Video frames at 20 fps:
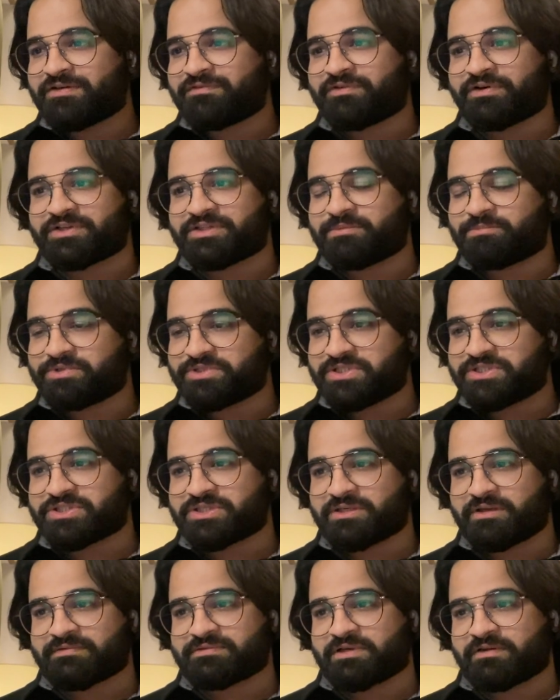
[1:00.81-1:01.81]
for the
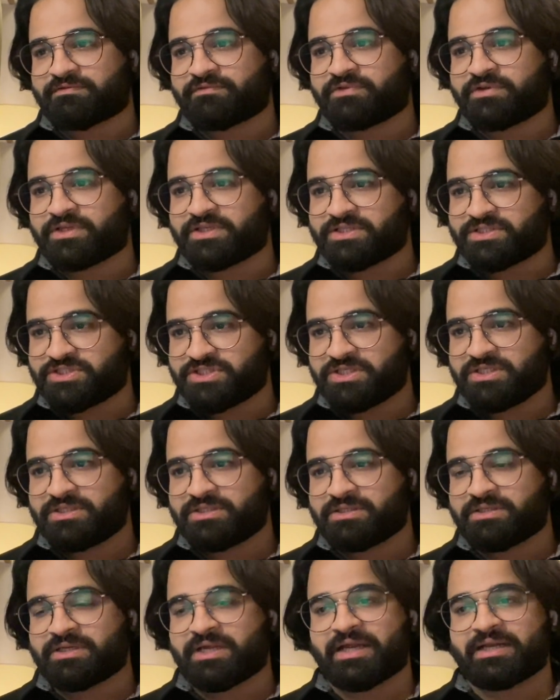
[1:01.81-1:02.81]
position of software
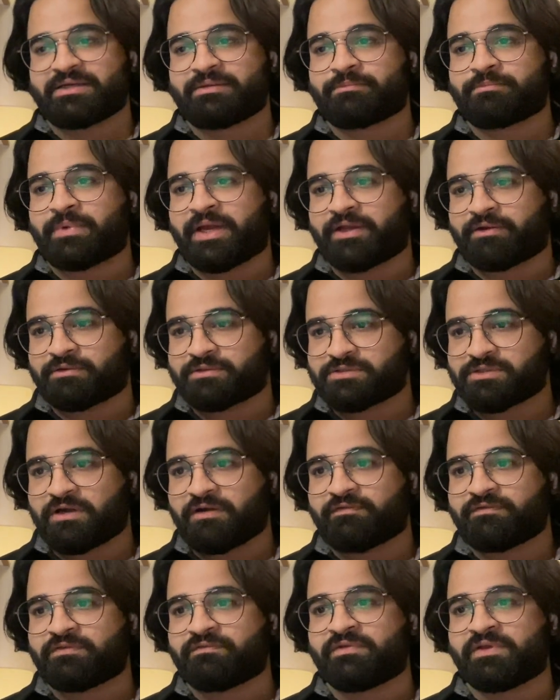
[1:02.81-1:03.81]
engineer at Microsoft.